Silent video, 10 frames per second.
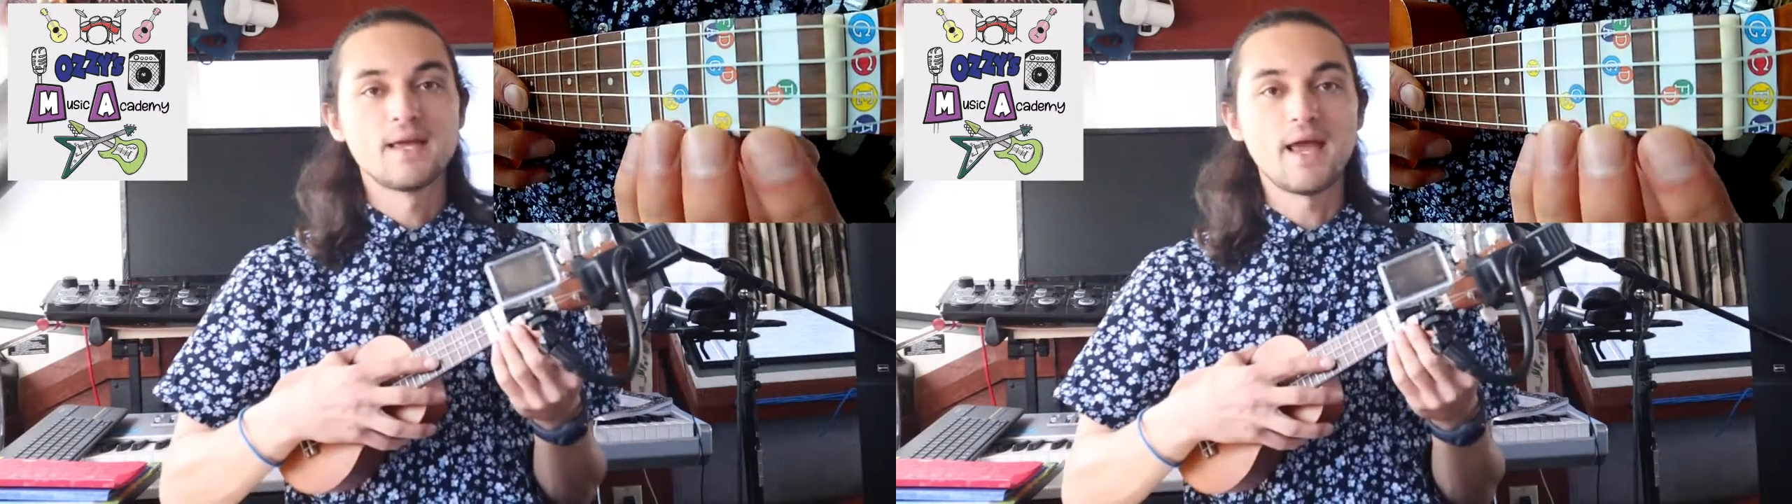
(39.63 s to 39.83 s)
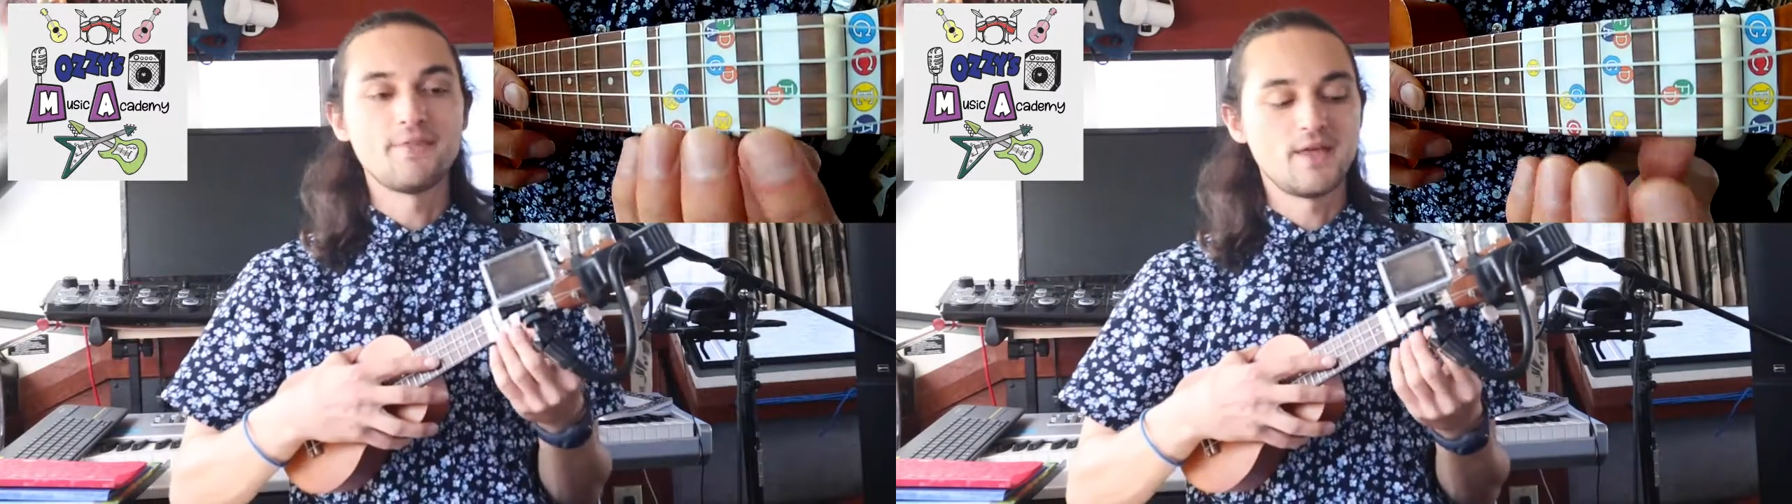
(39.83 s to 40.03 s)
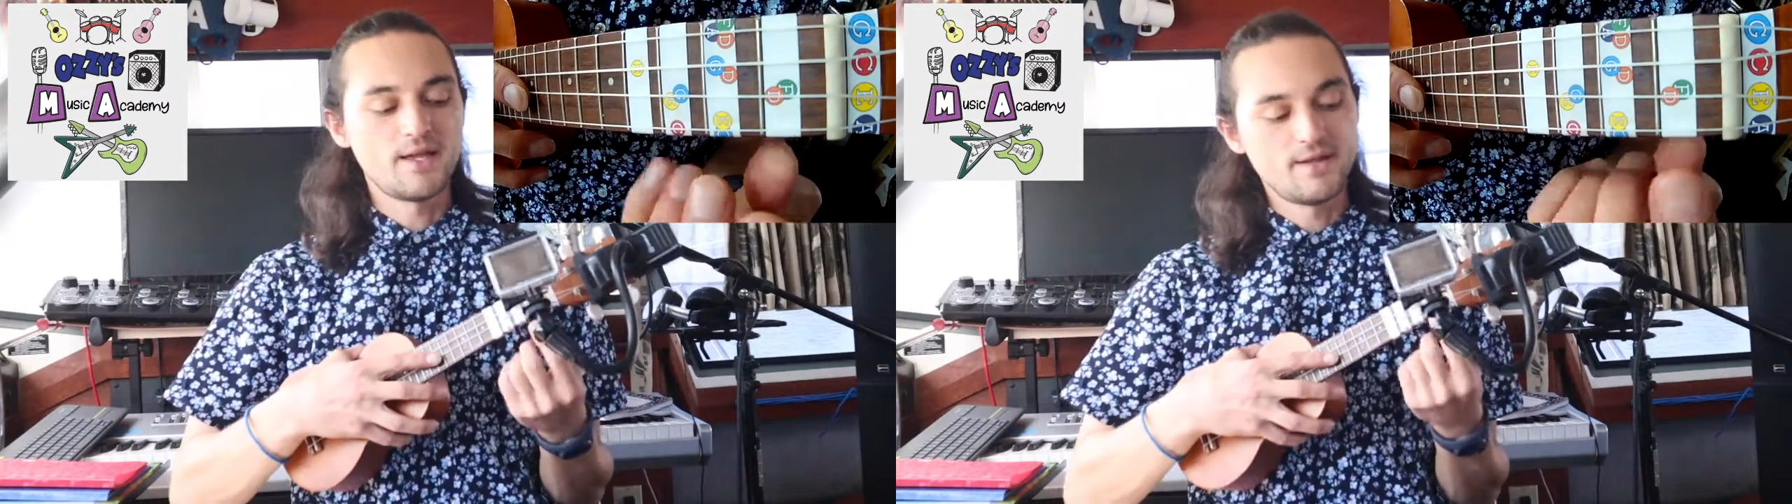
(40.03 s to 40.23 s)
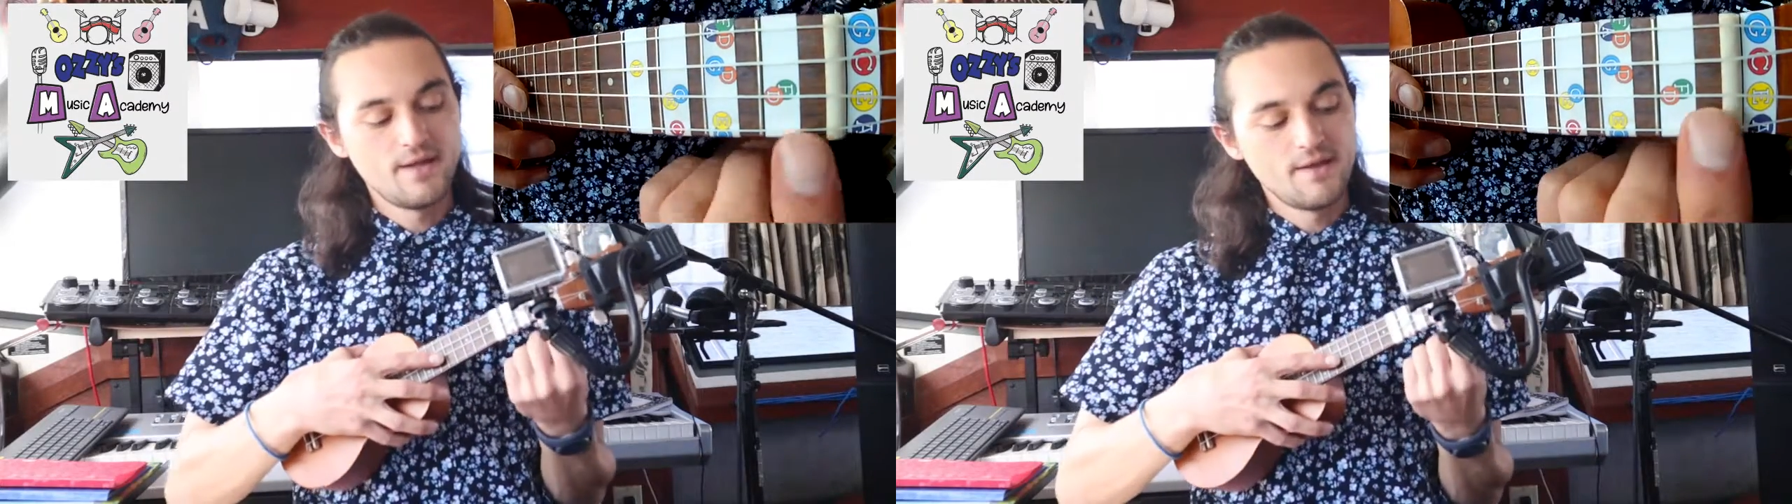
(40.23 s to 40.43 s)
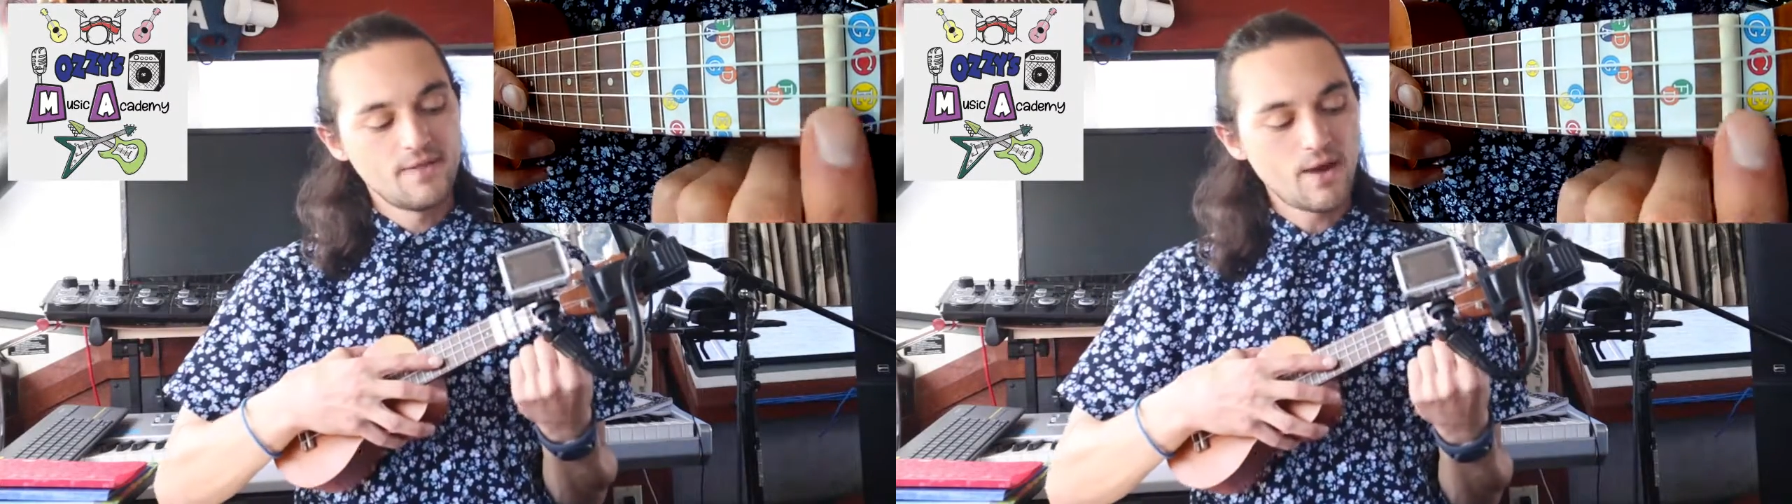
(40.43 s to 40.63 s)
And then
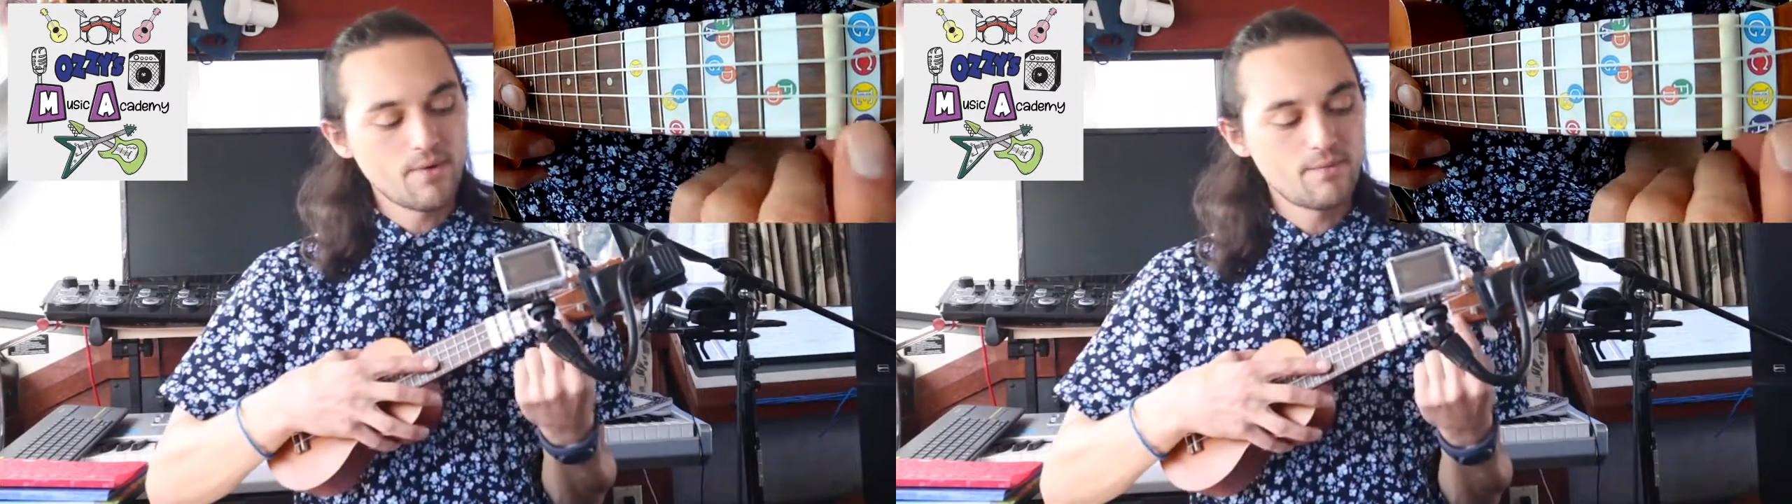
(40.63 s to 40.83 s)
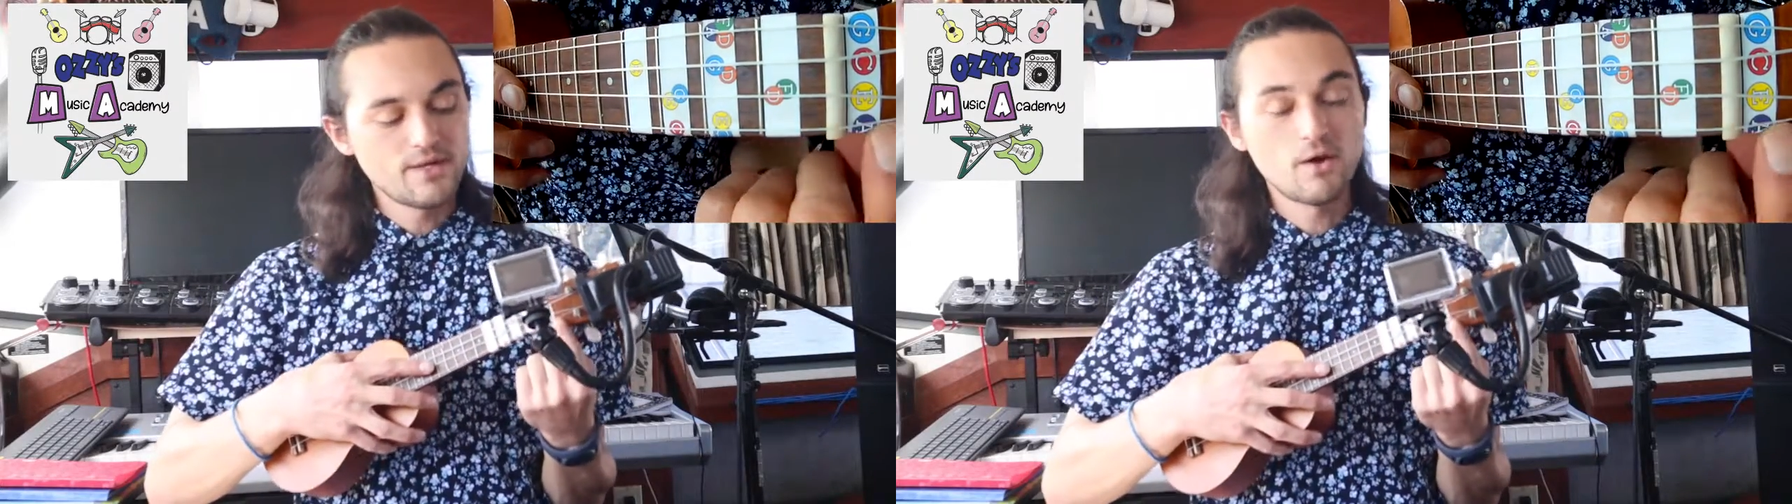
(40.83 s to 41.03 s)
that way we